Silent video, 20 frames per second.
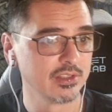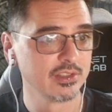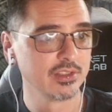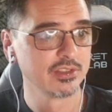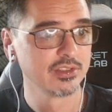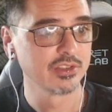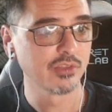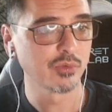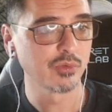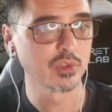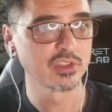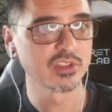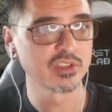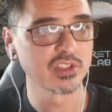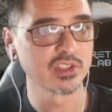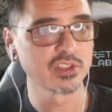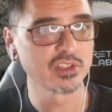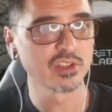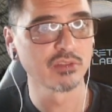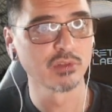So if we go
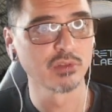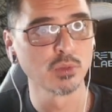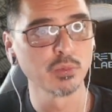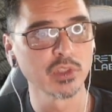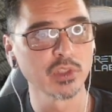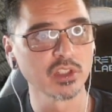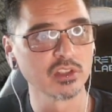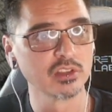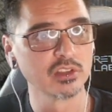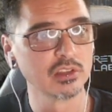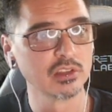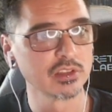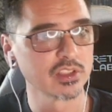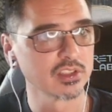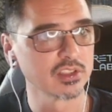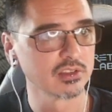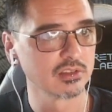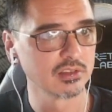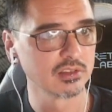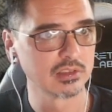search the room, we're going to look
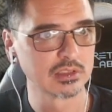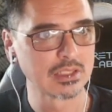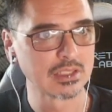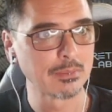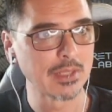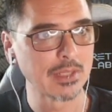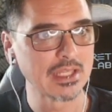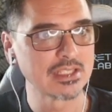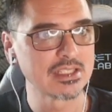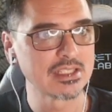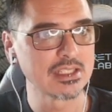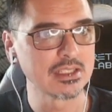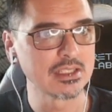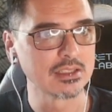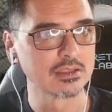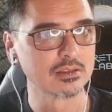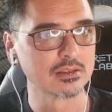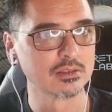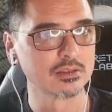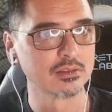at number
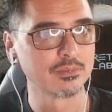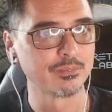18.